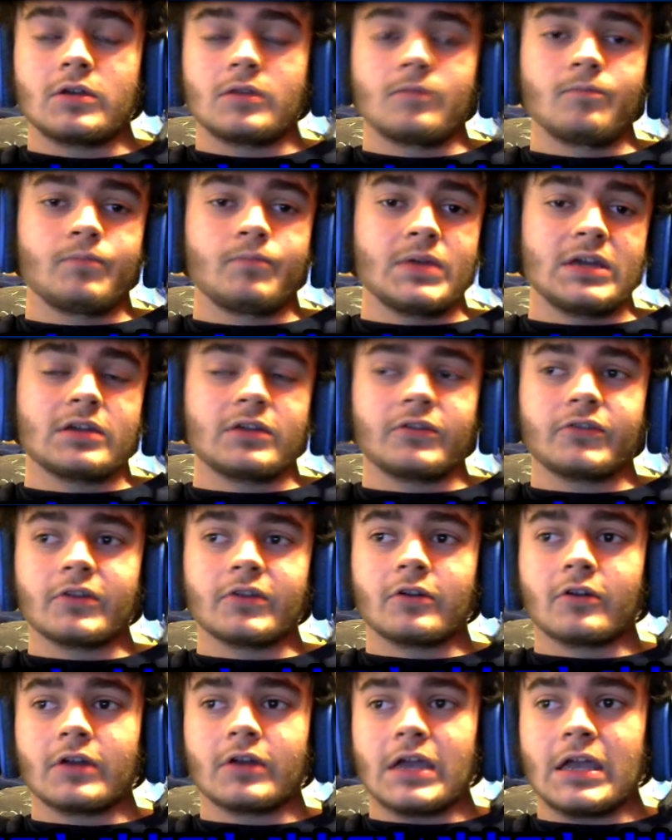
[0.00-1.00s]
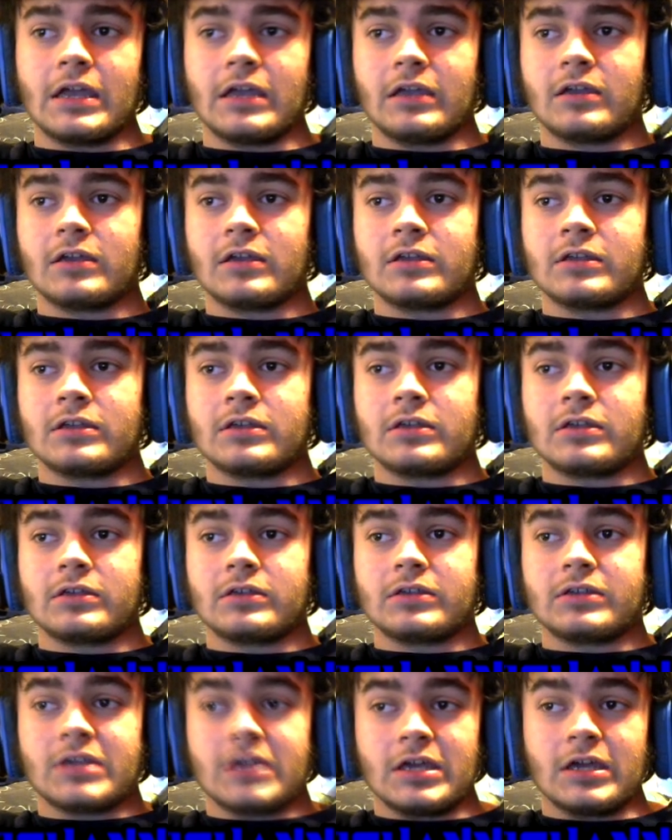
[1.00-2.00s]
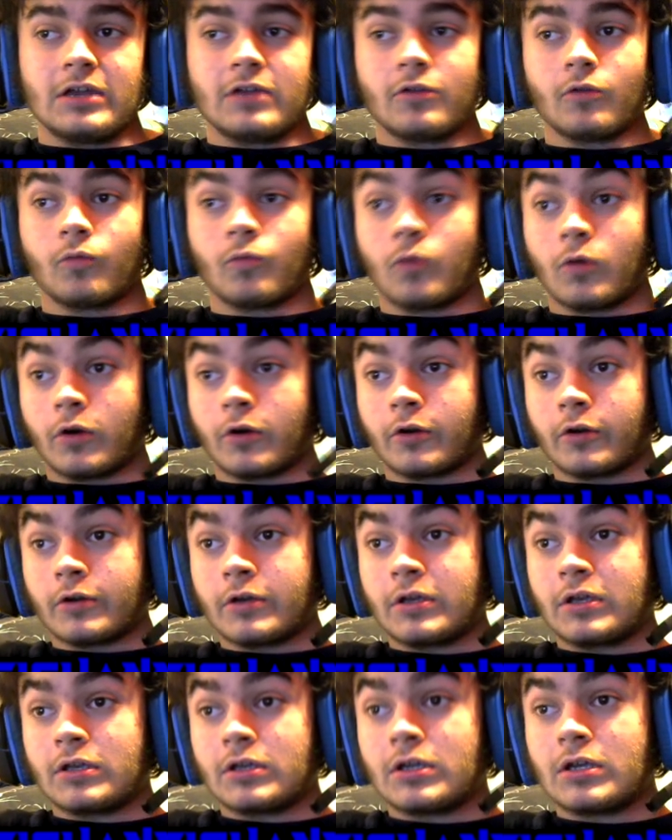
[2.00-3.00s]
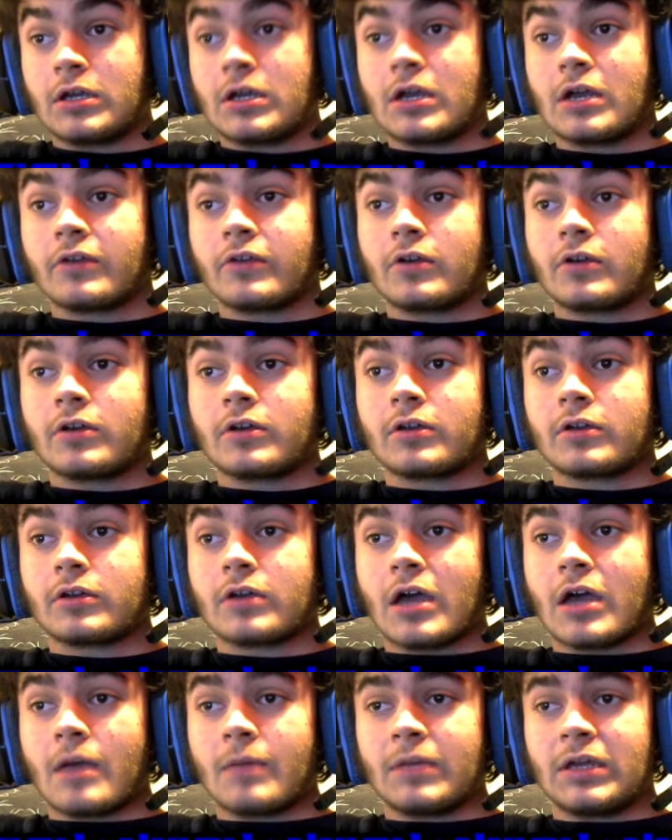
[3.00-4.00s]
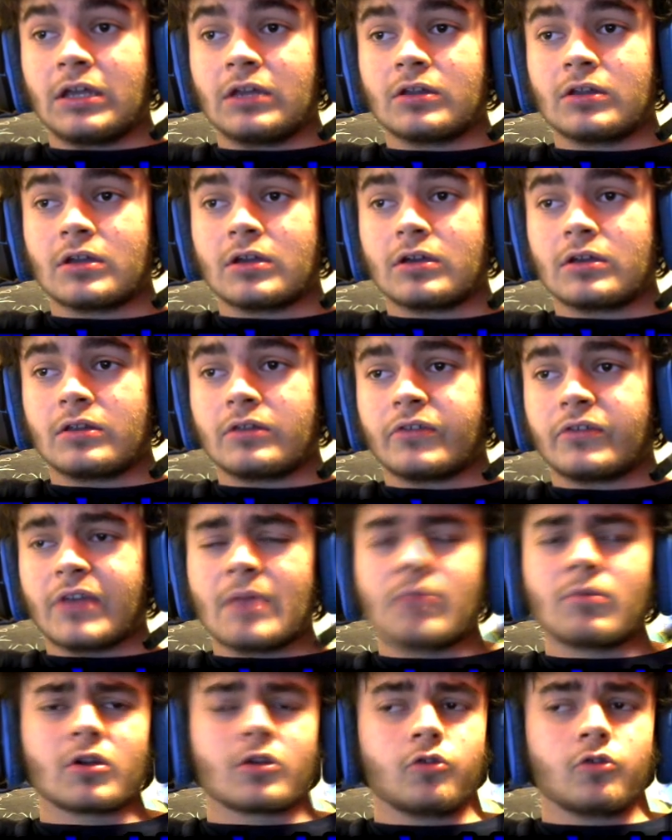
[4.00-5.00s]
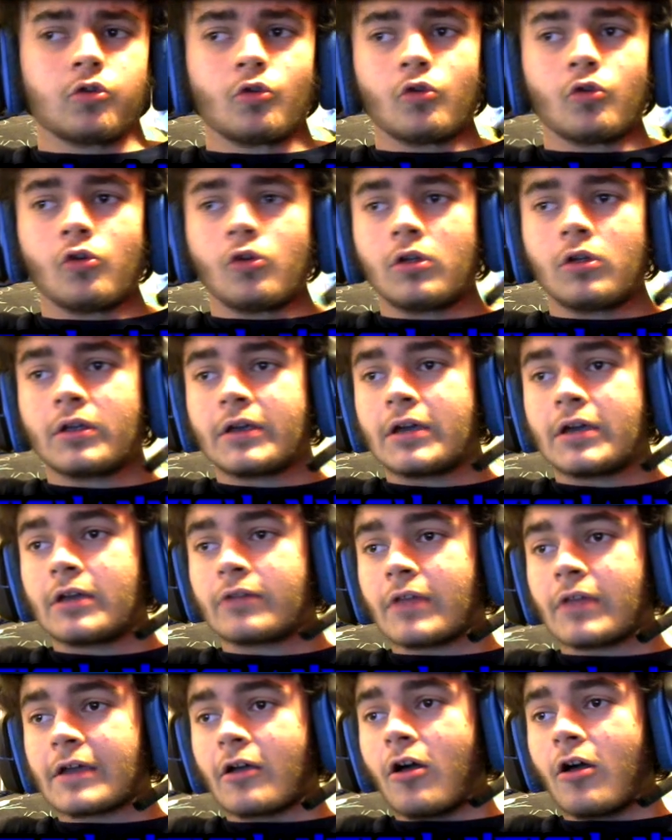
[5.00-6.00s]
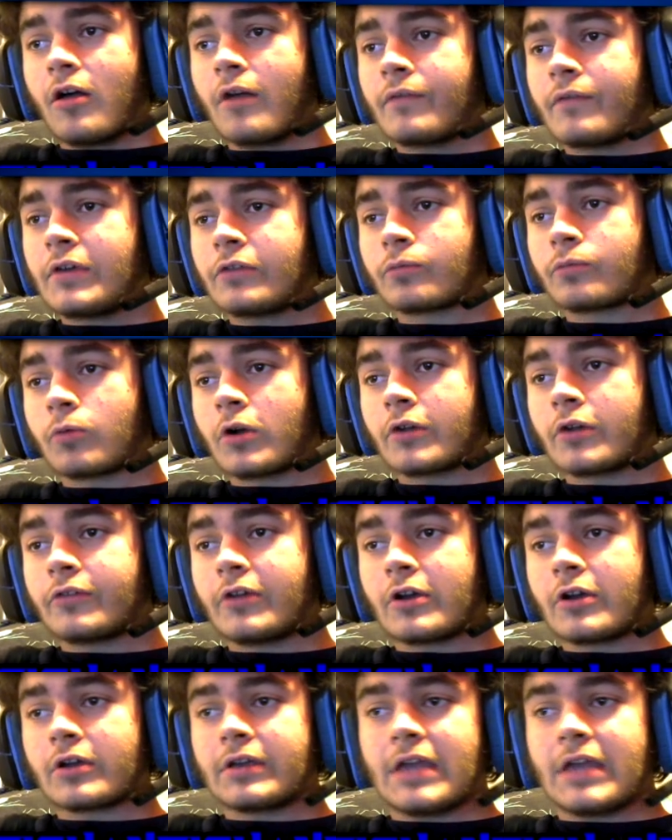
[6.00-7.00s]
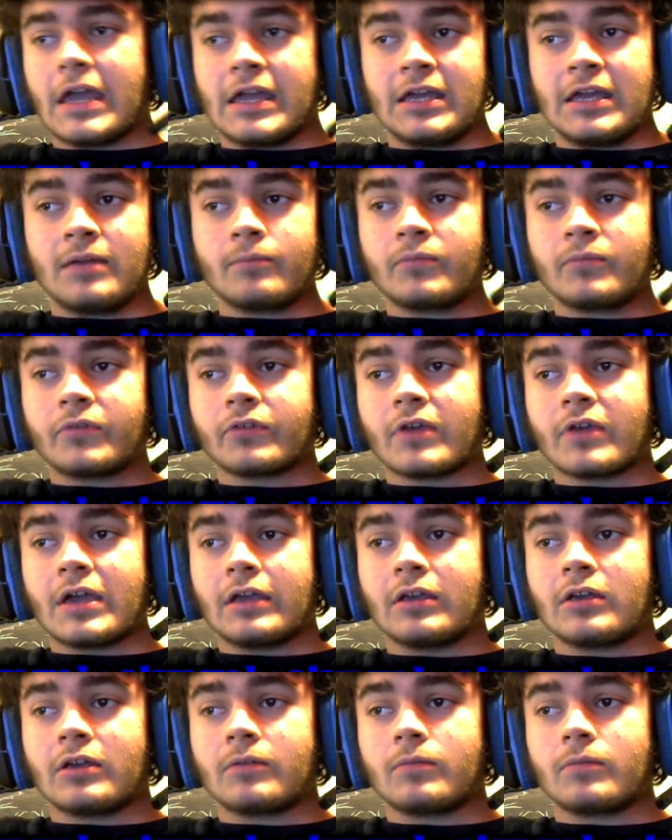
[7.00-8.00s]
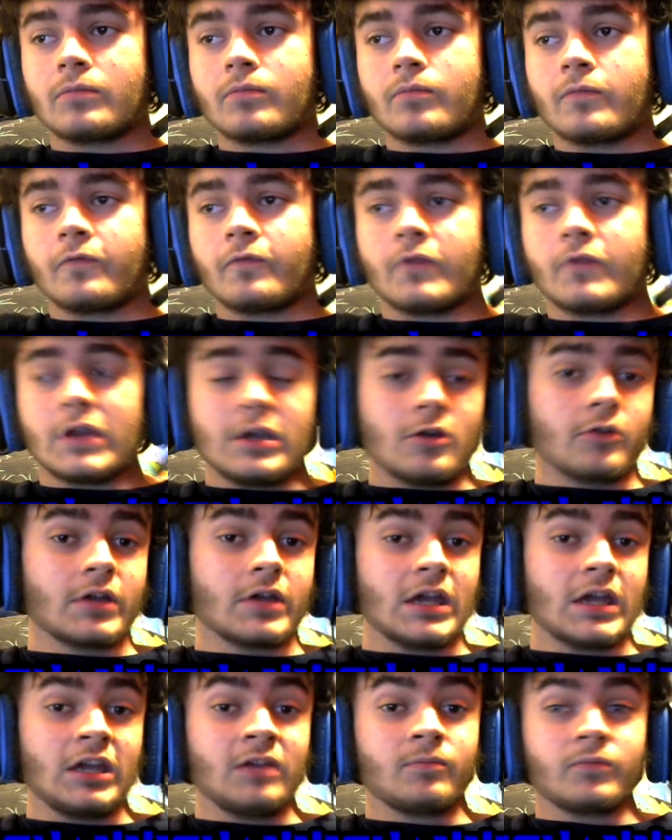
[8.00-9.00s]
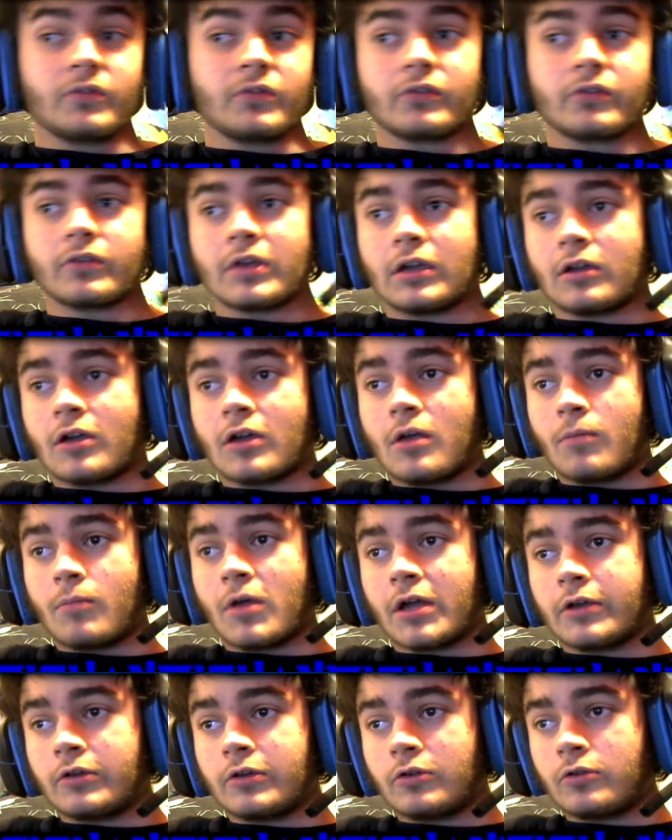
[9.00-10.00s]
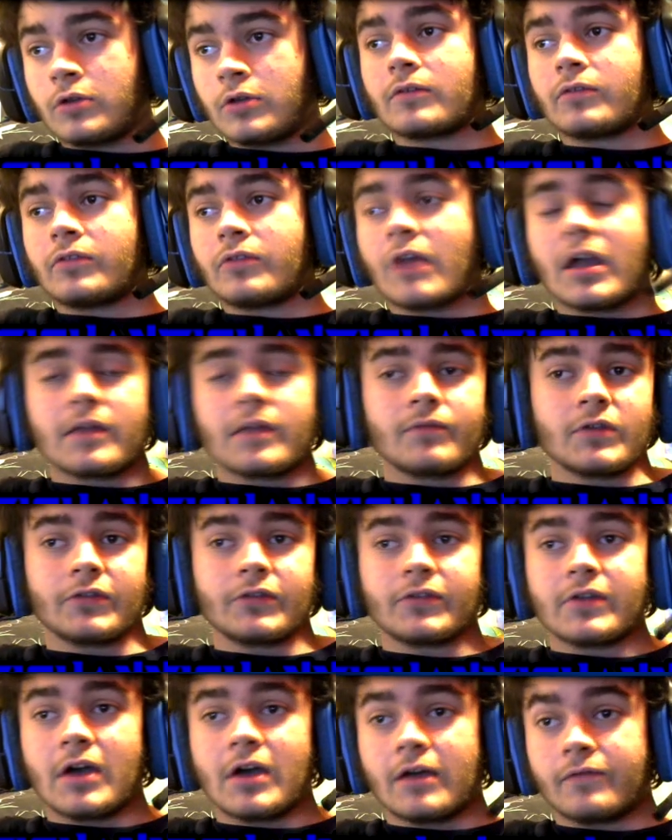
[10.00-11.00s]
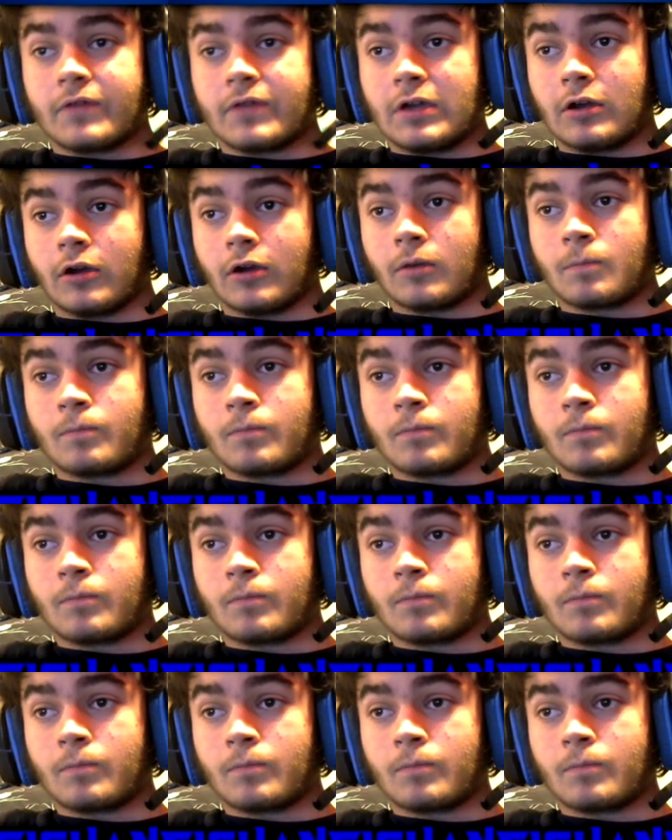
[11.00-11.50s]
be considered a kid word. I mean, same with cool. Like, all of these words here, games, like, video games, like, come on, dude. None of this stuff here